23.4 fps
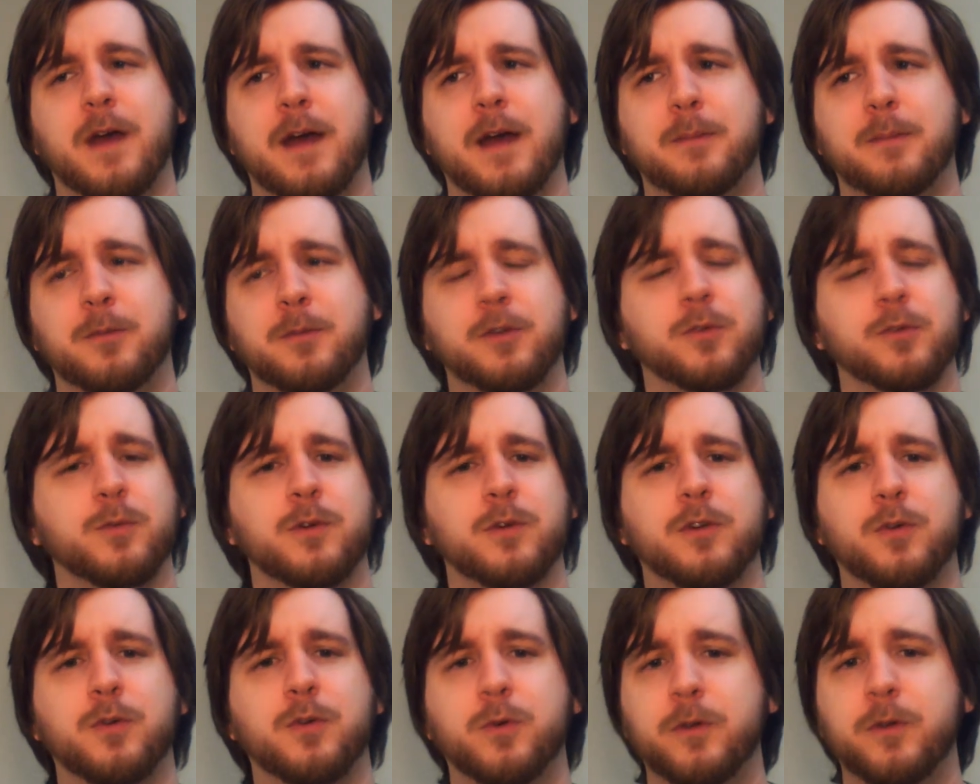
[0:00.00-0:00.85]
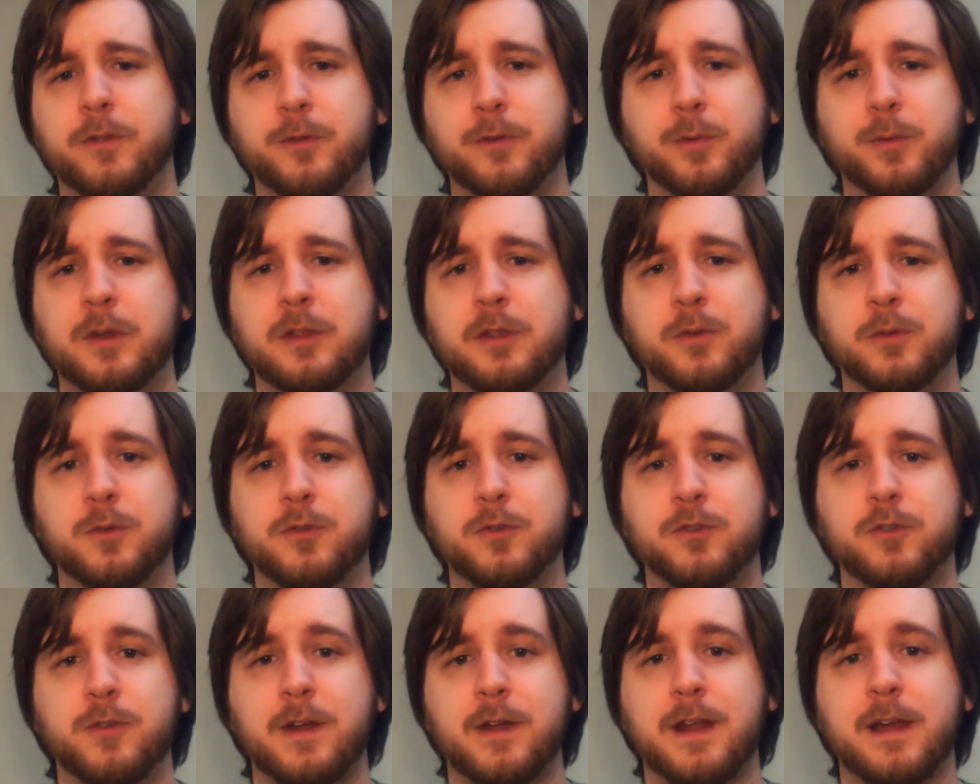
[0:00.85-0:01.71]
I'm going to record the read
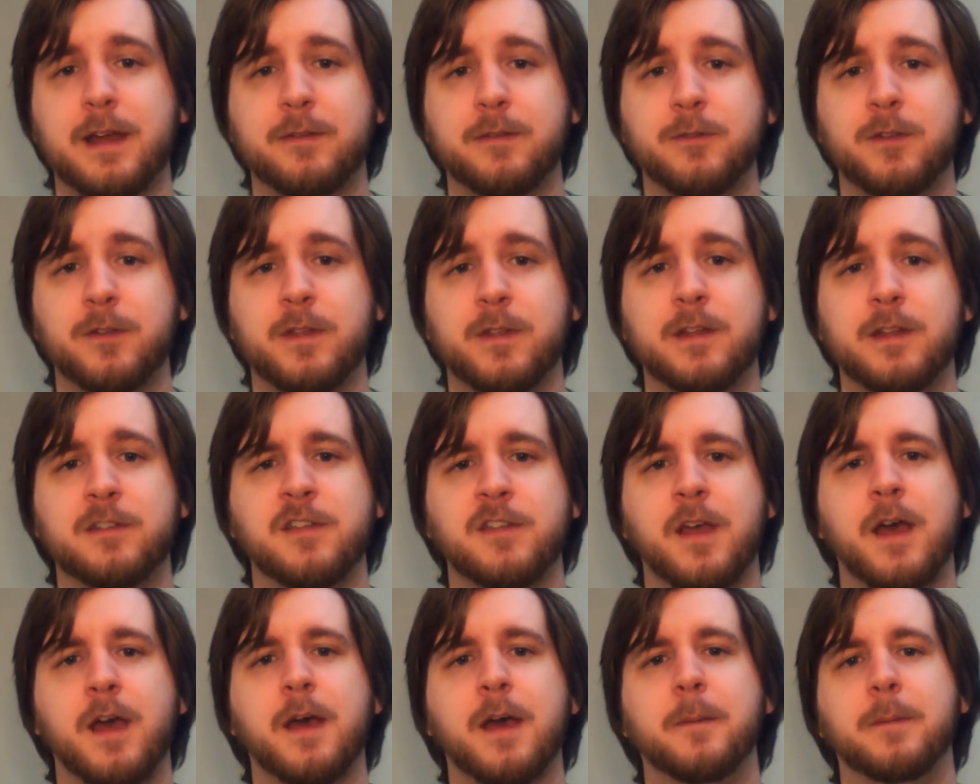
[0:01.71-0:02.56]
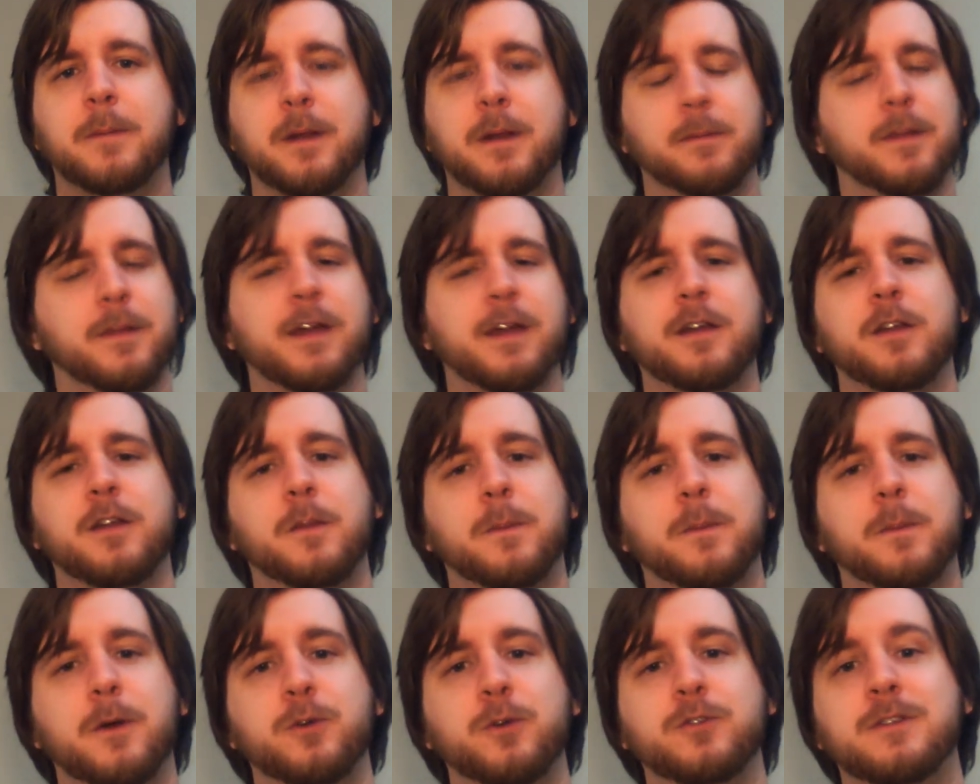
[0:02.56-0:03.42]
through straight after this, but I'm not
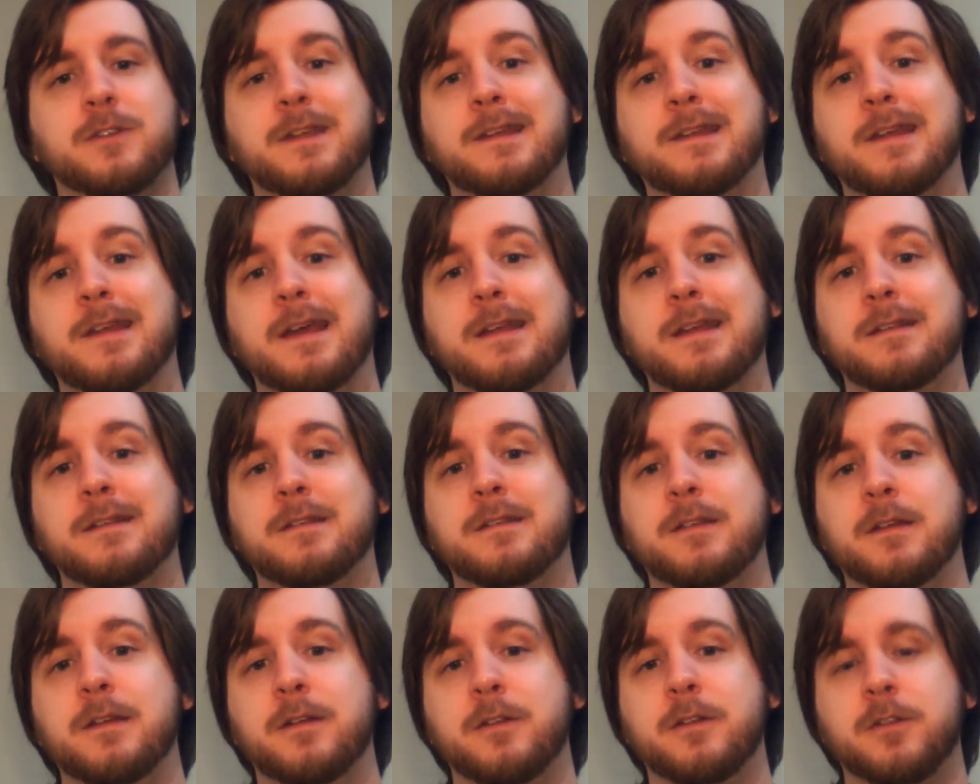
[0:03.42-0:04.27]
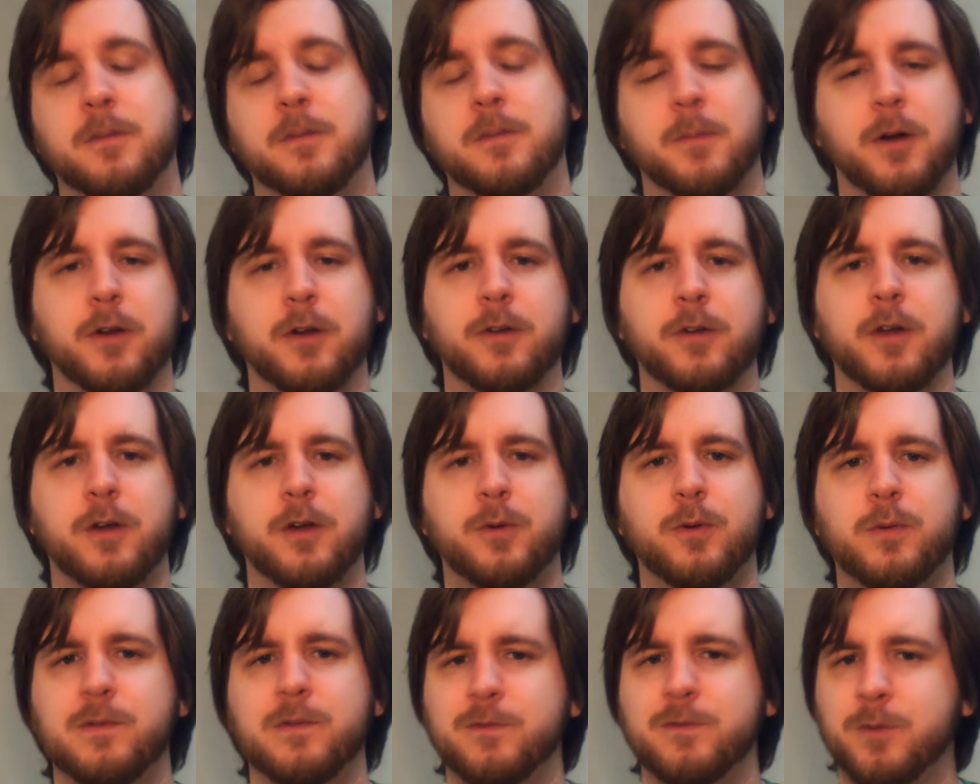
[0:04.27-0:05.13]
going to post it until
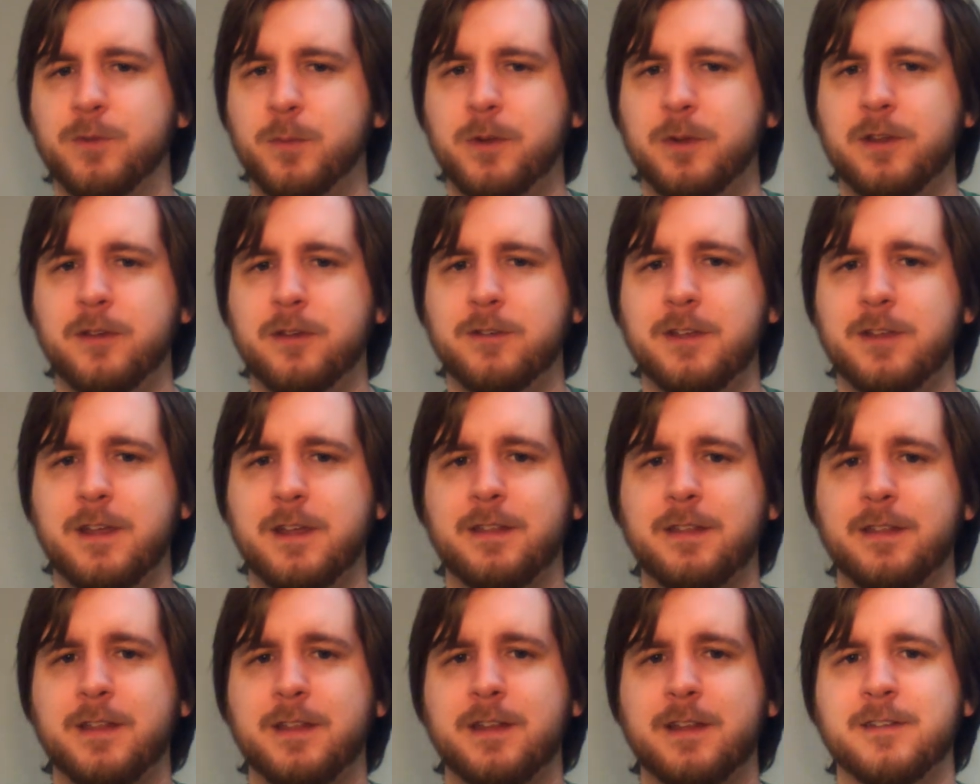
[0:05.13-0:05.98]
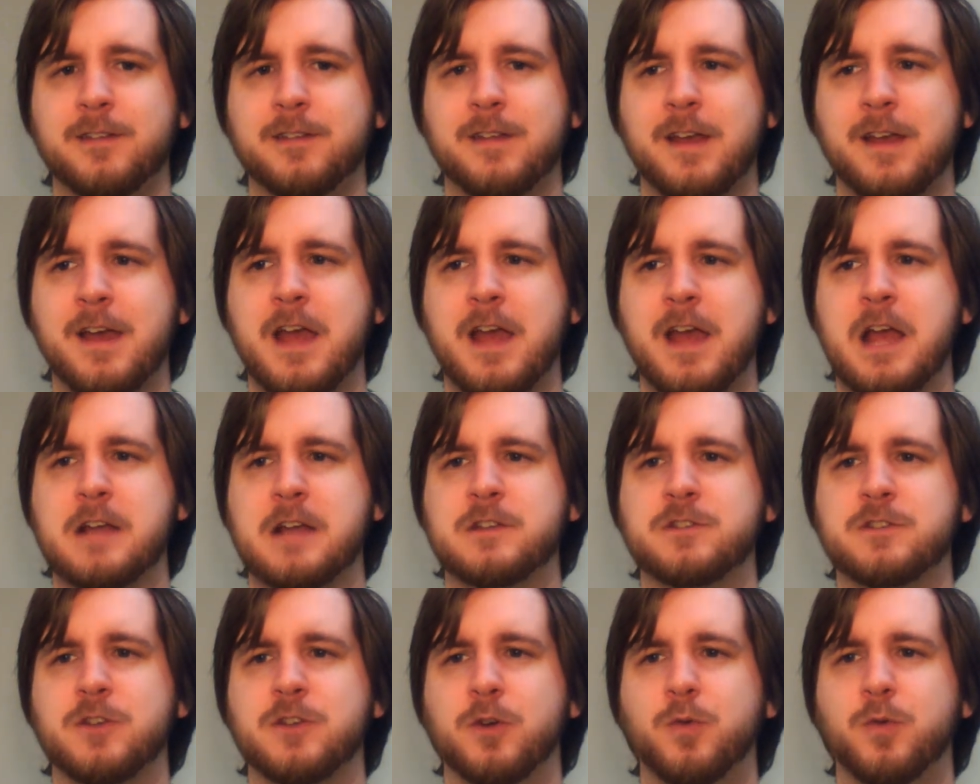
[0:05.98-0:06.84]
tomorrow from when you're seeing this,
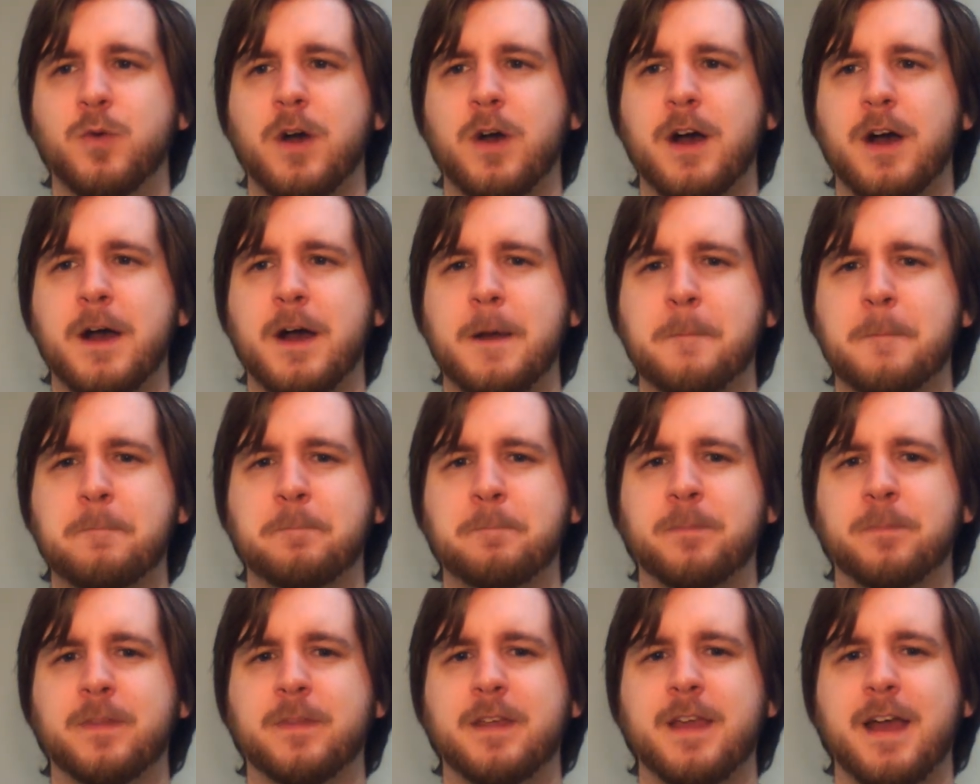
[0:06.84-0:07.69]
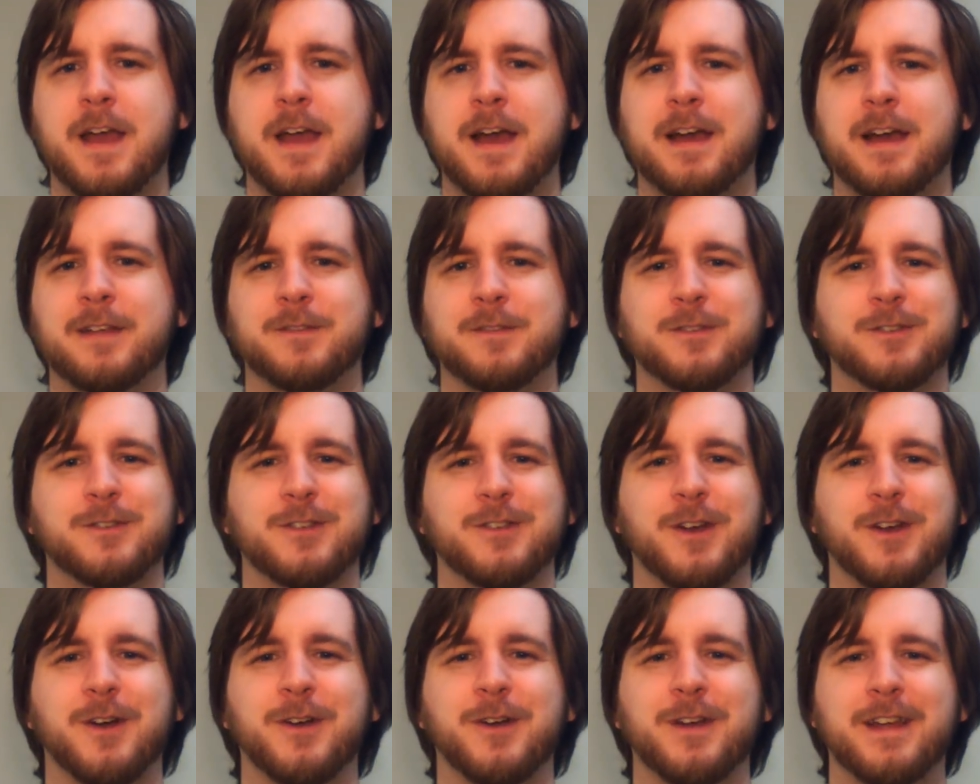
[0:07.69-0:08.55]
so uh, yeah,
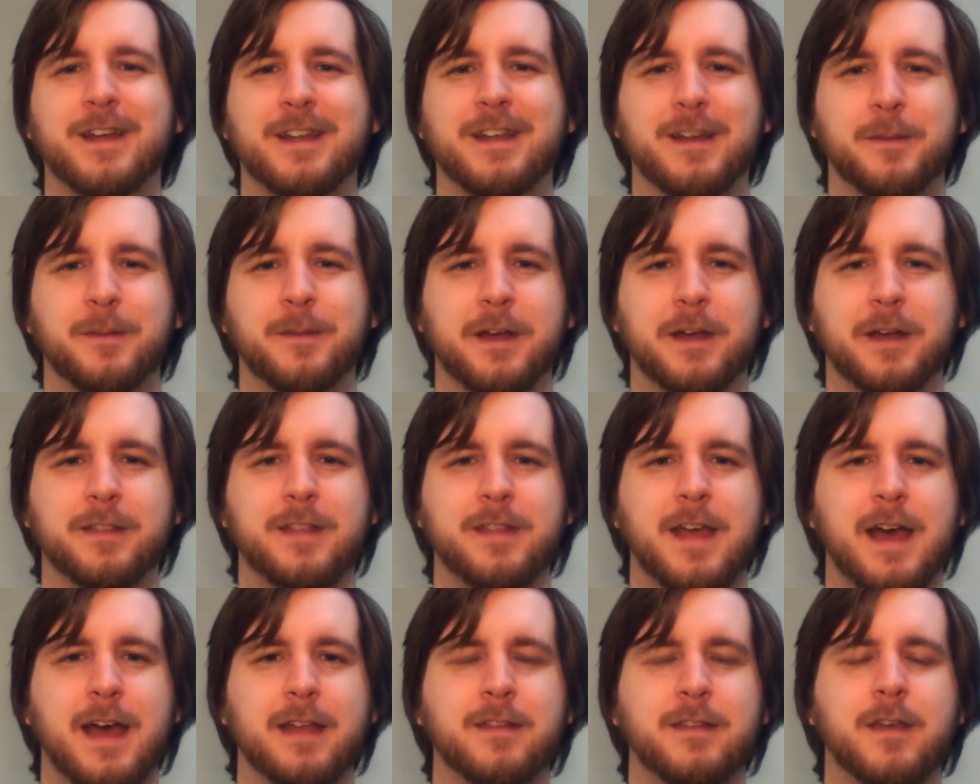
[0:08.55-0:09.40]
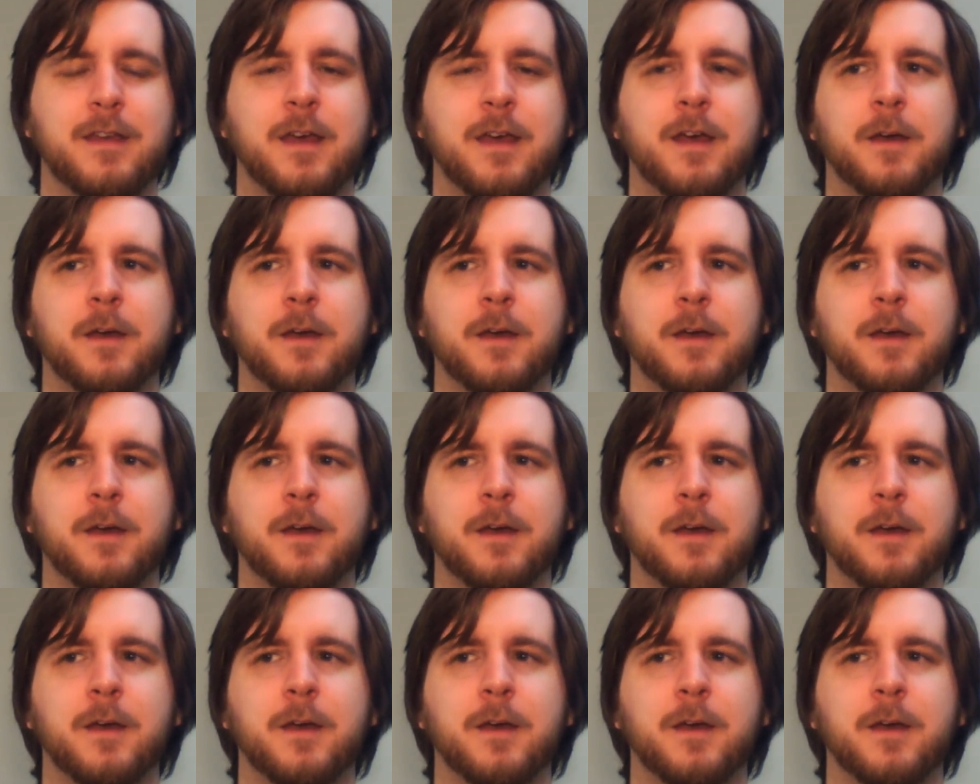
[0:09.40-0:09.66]
sorry about that.